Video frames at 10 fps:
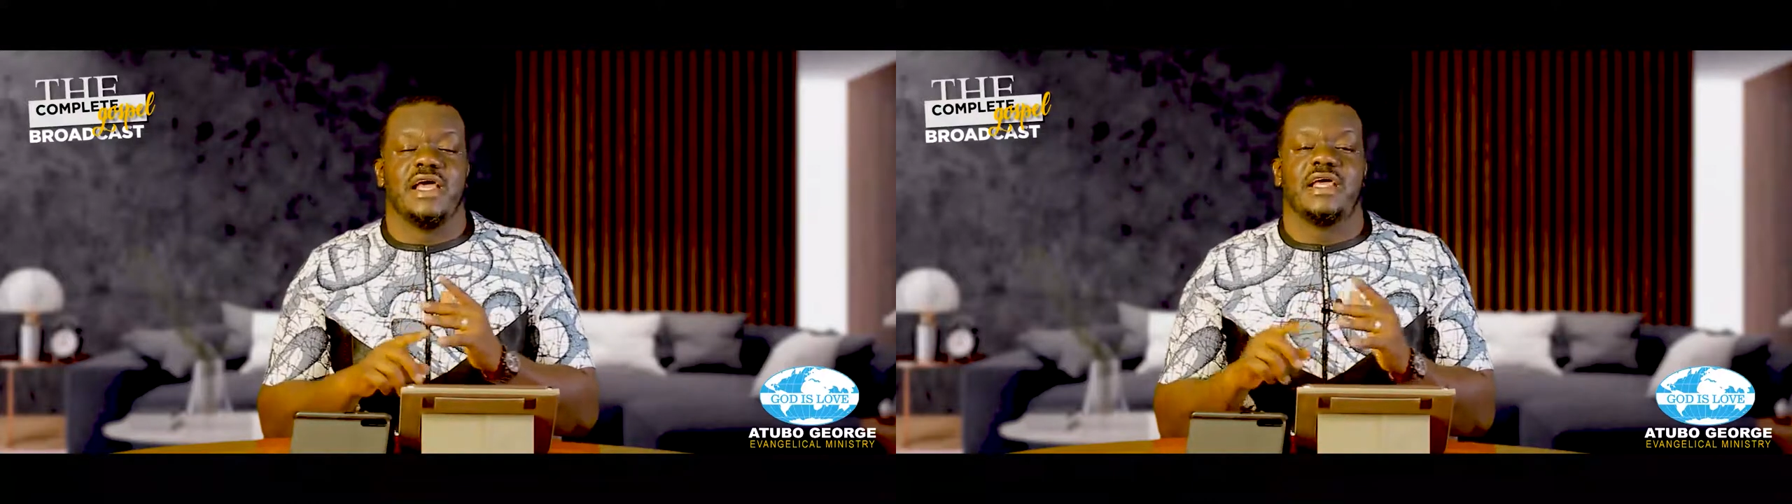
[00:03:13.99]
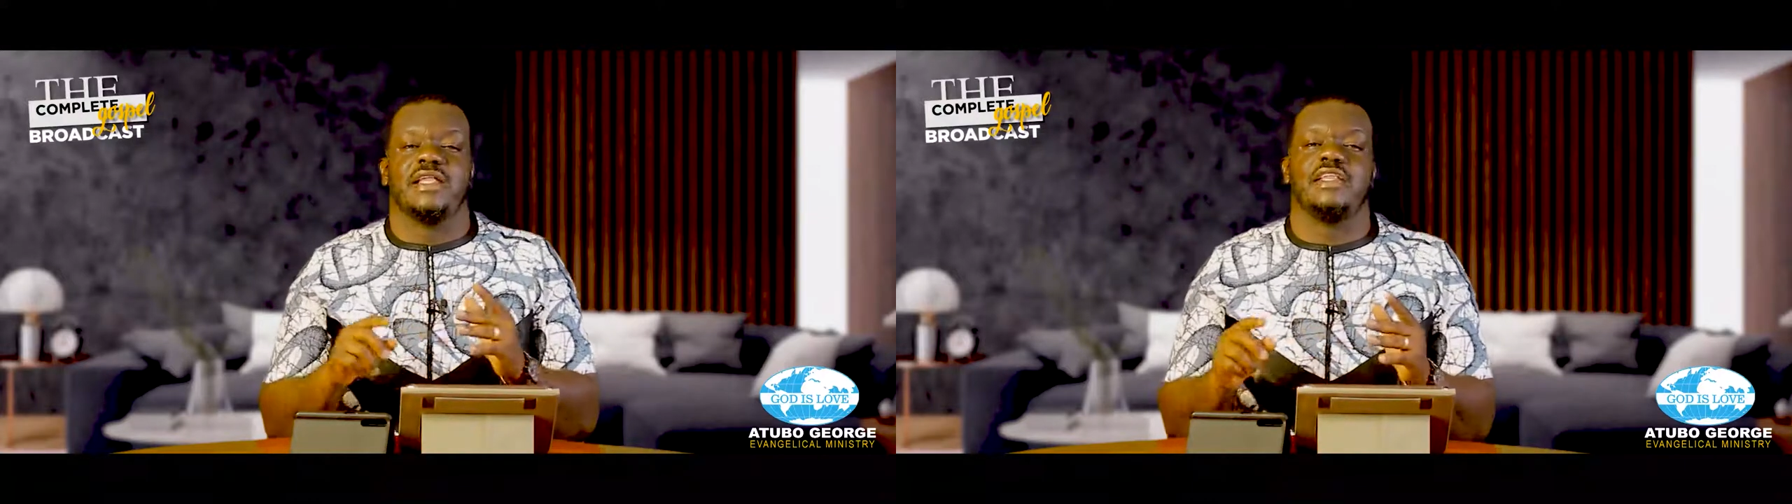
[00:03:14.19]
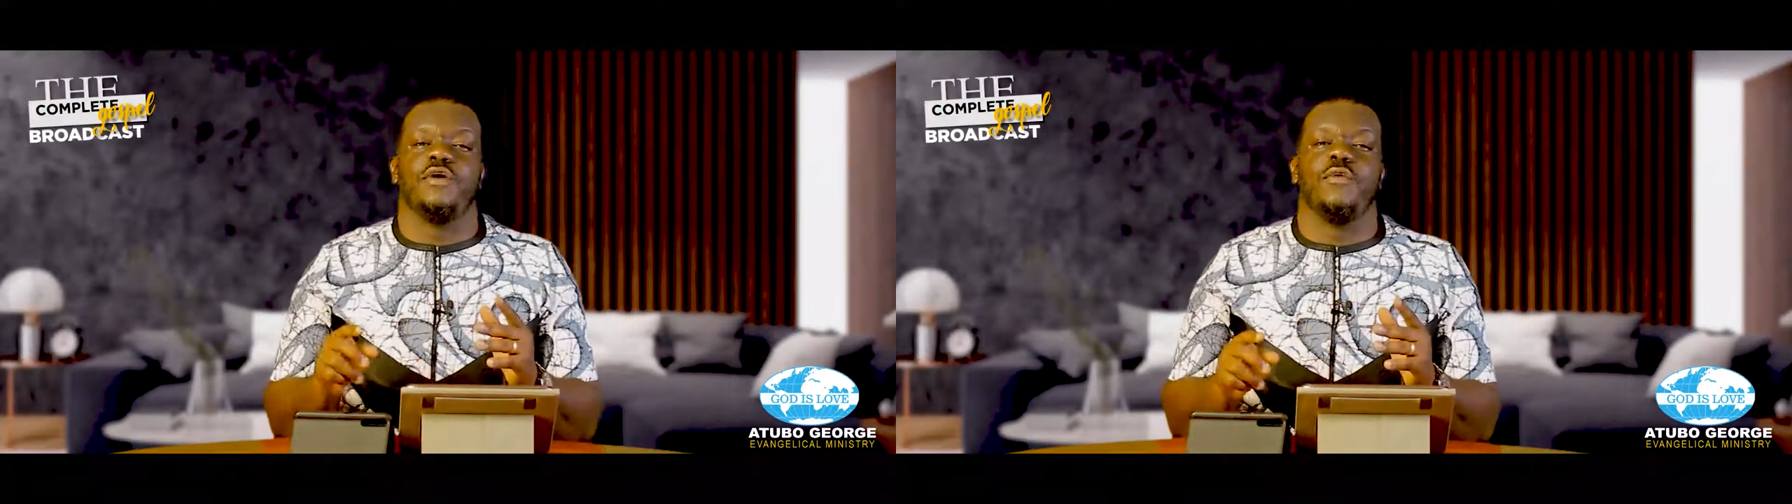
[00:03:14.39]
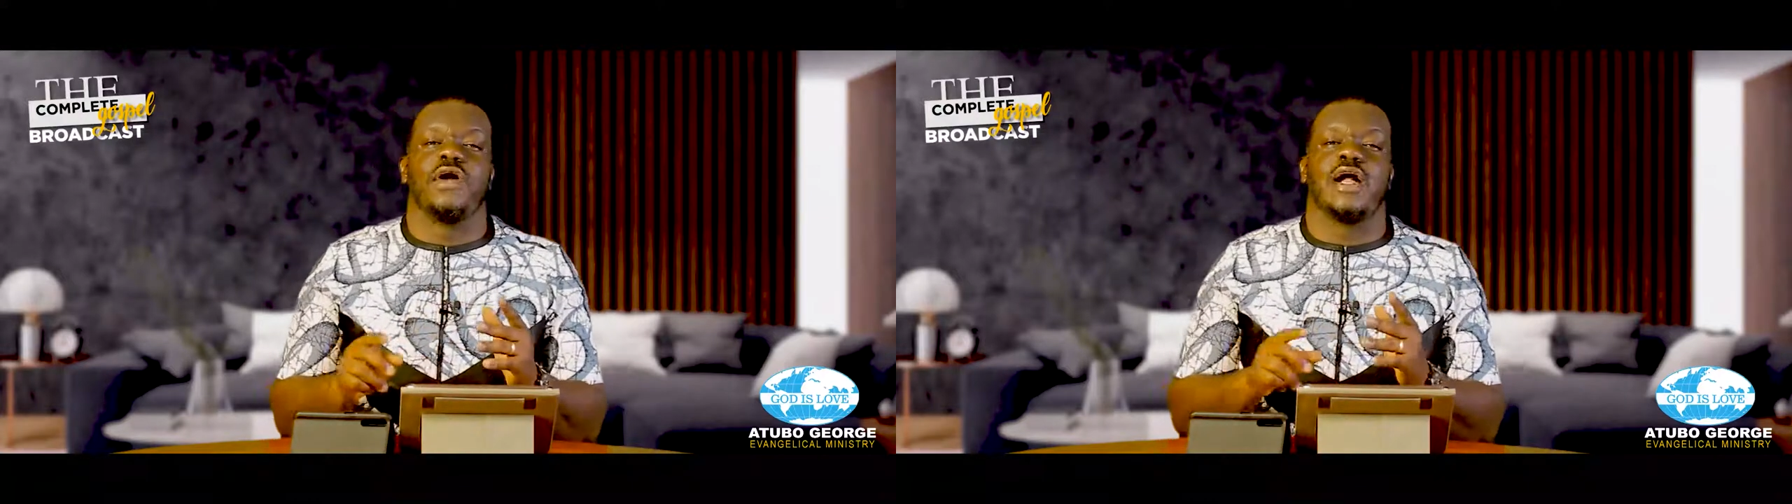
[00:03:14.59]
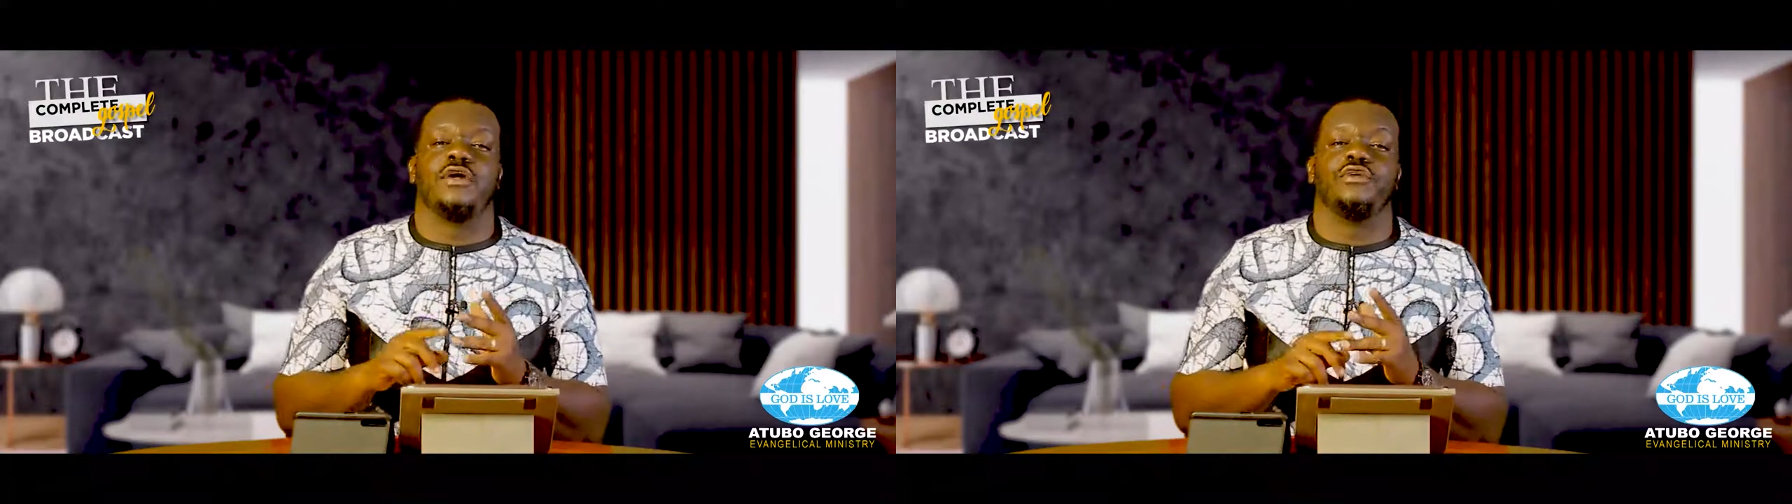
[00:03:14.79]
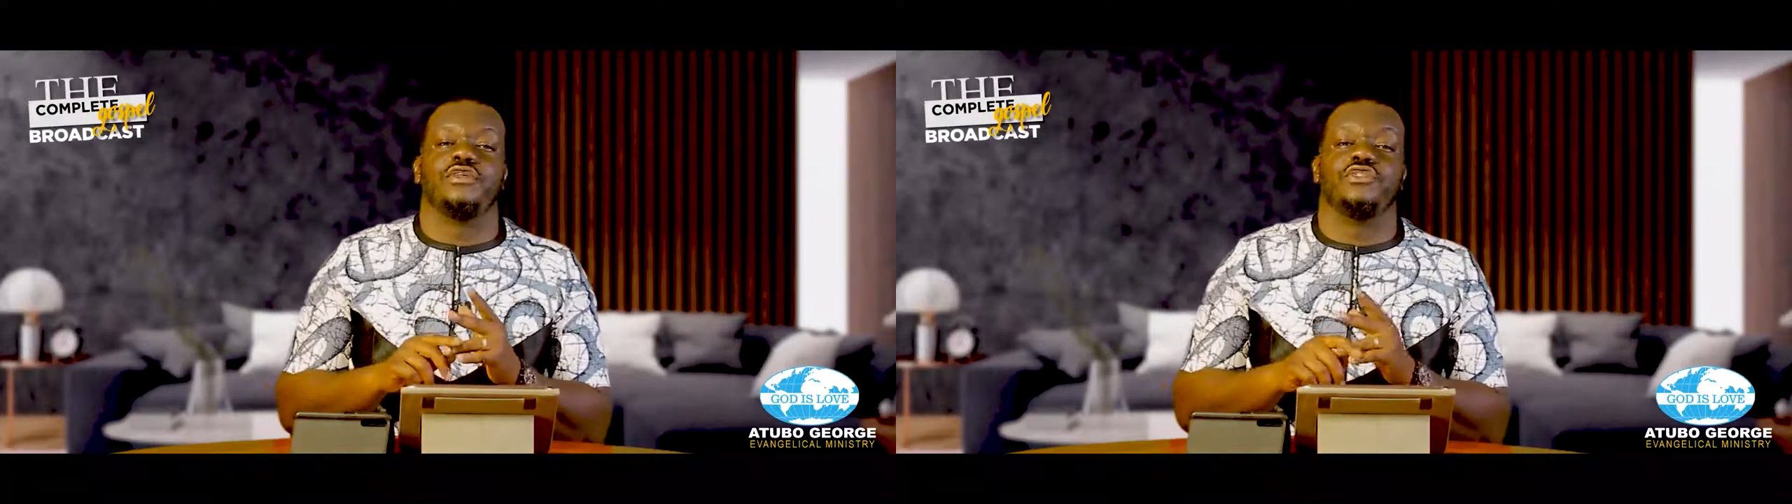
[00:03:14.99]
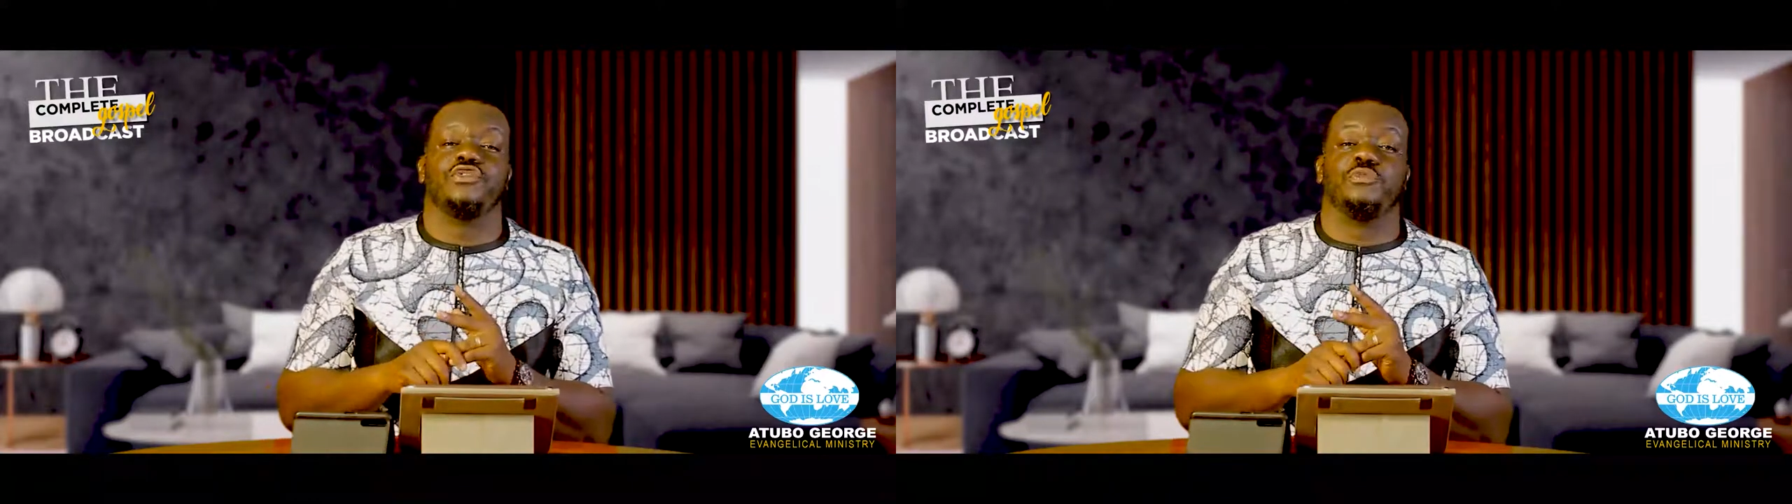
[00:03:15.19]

and then they work according to